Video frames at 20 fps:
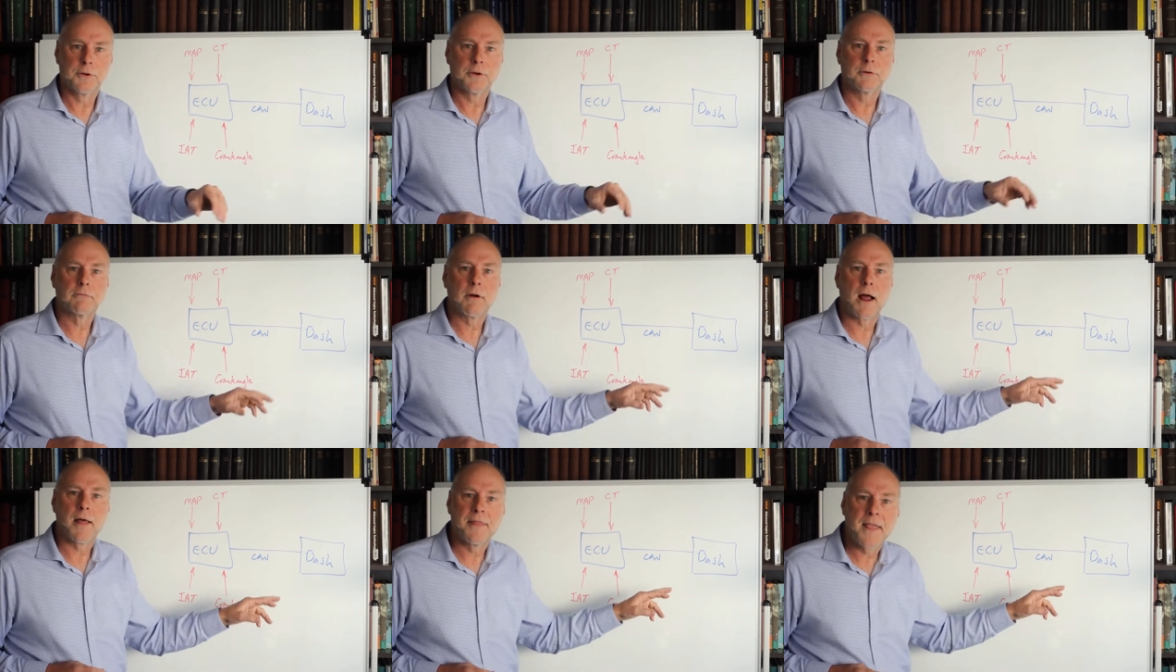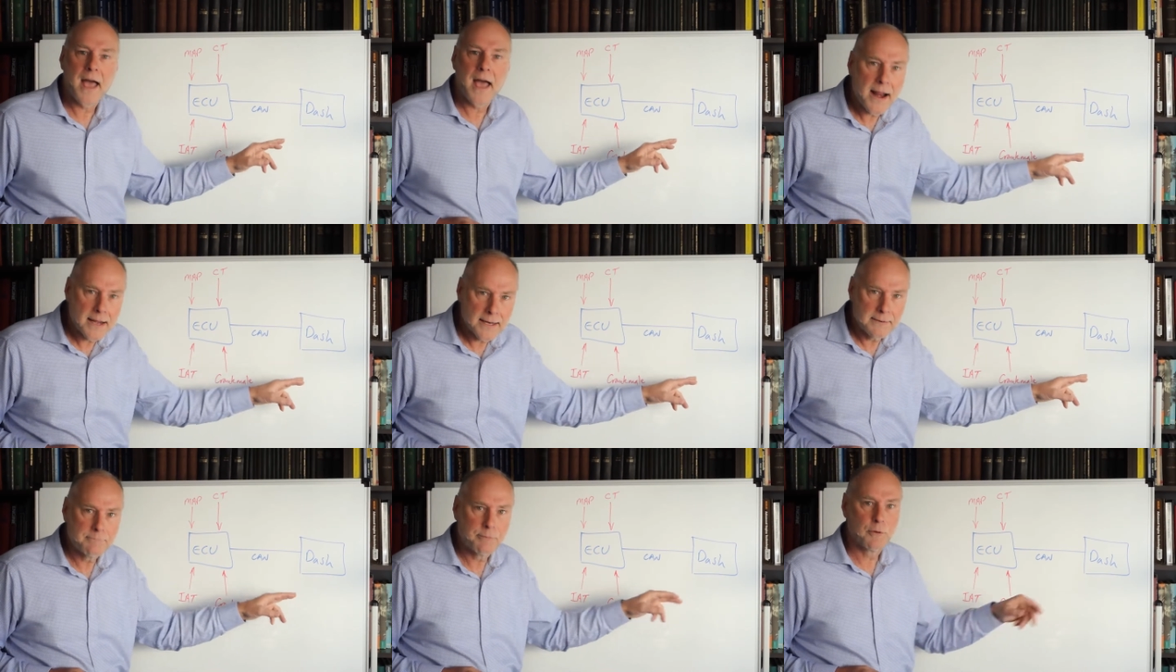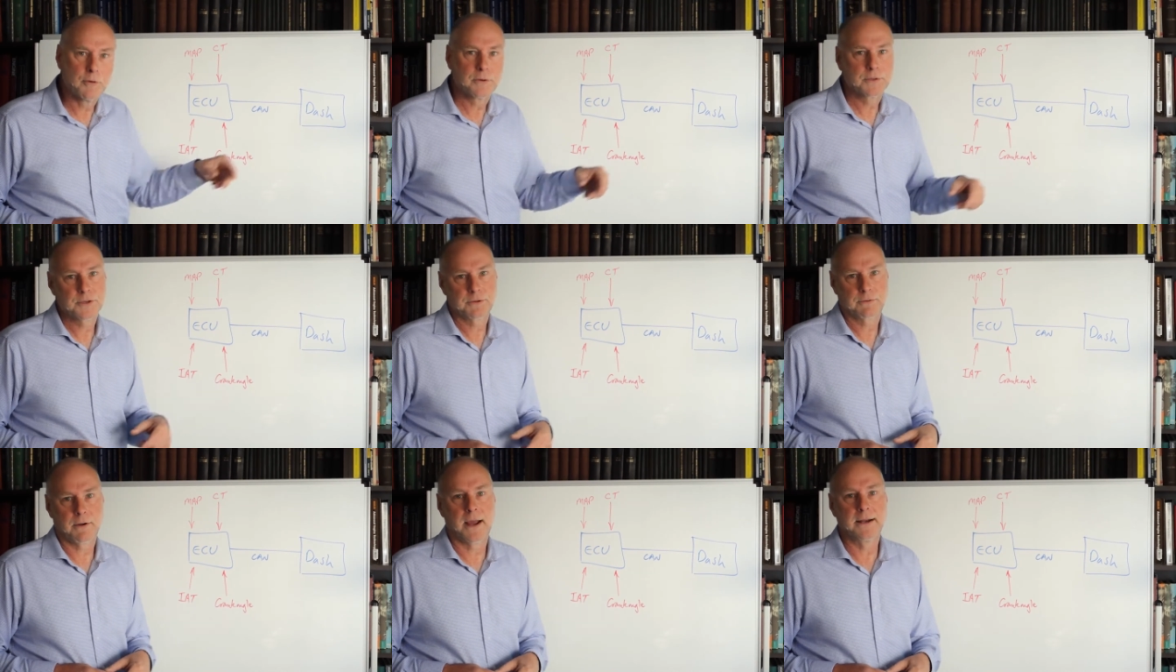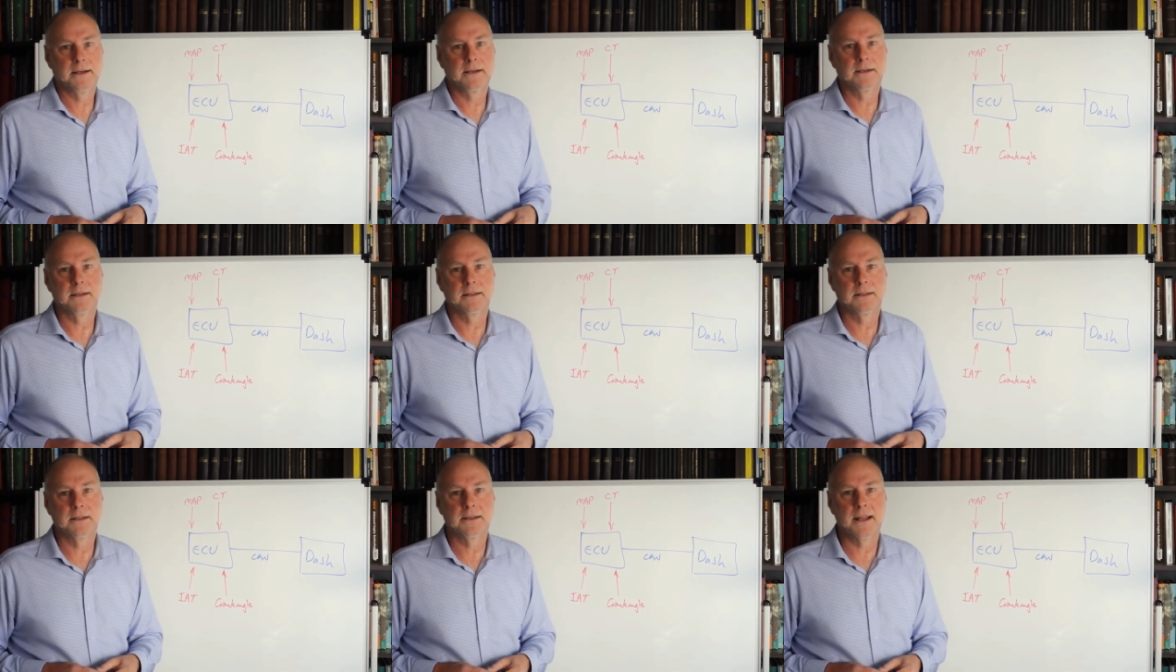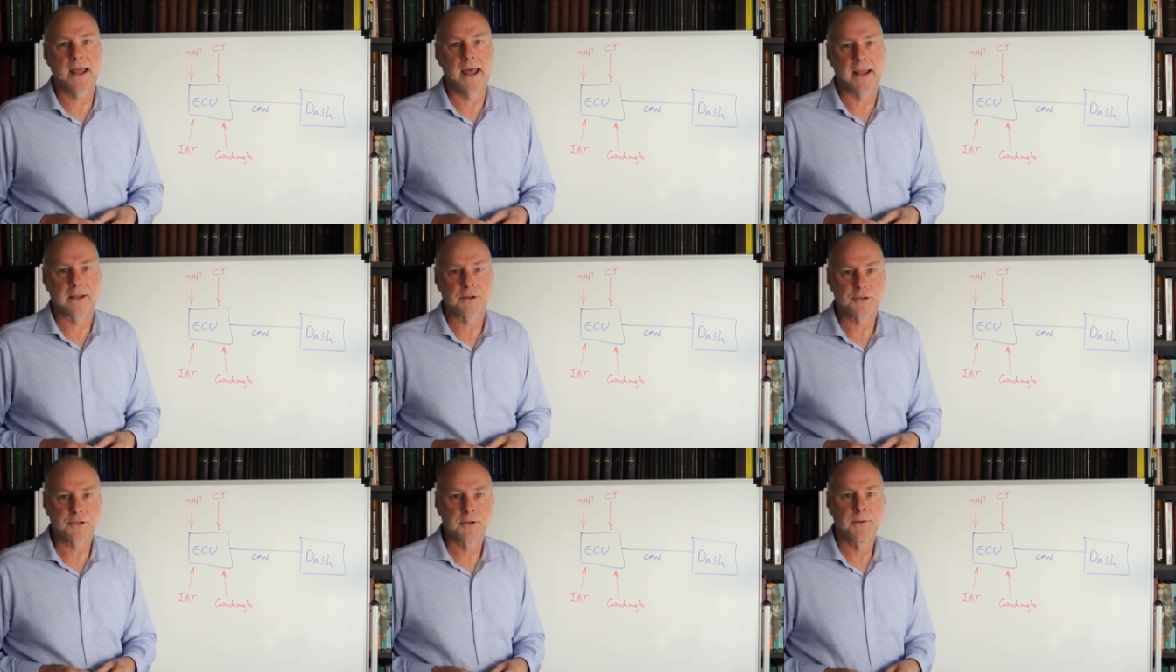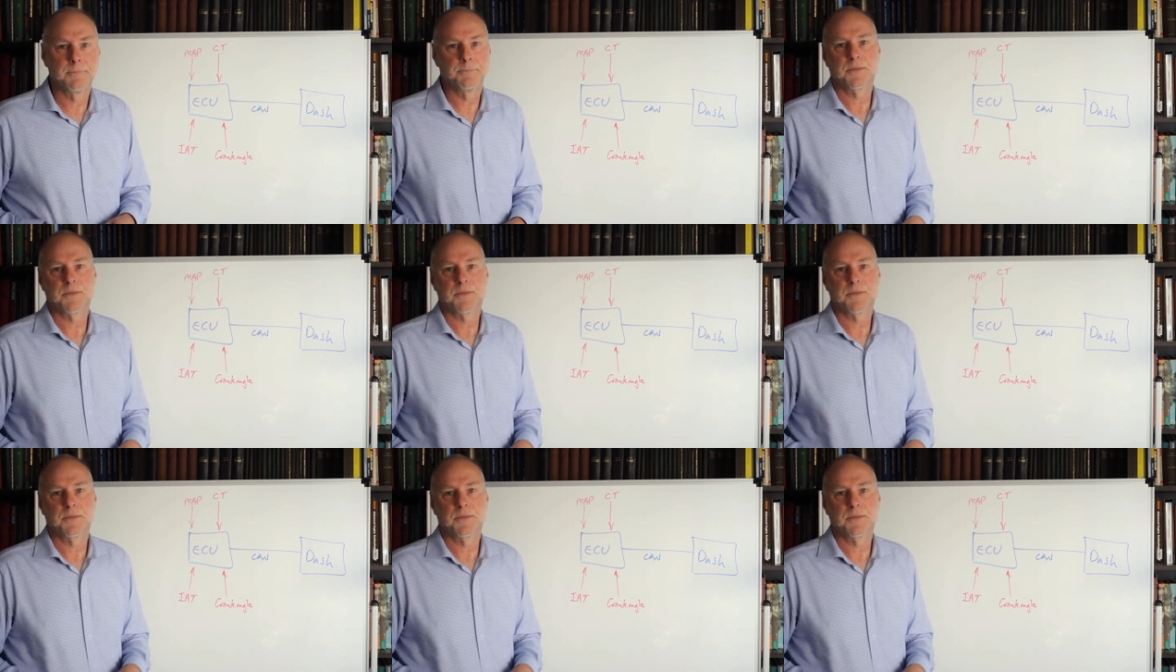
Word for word: You'd run that input straight into the dash.